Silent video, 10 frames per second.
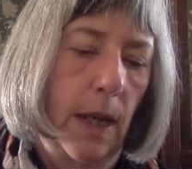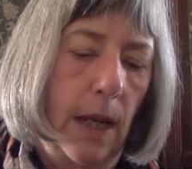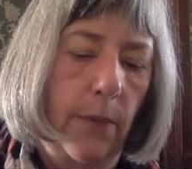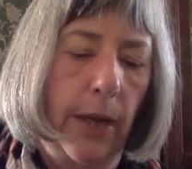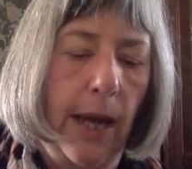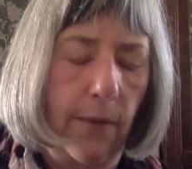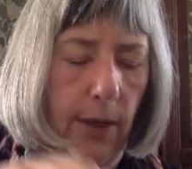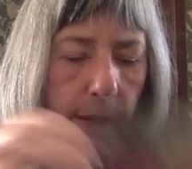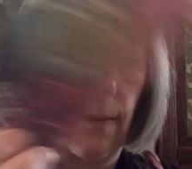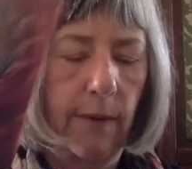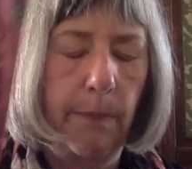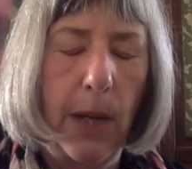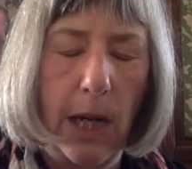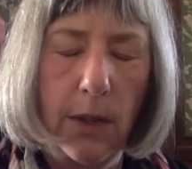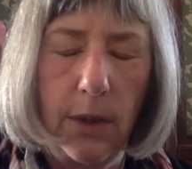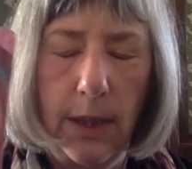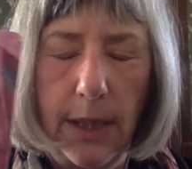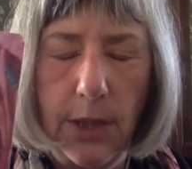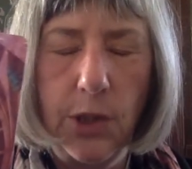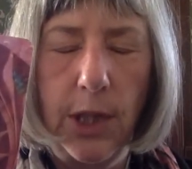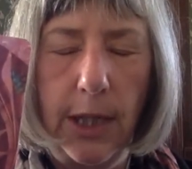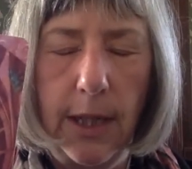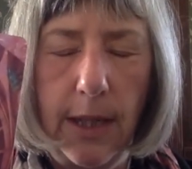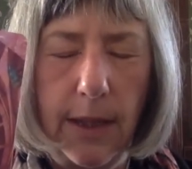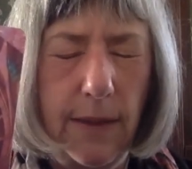And we have here the spiral energy.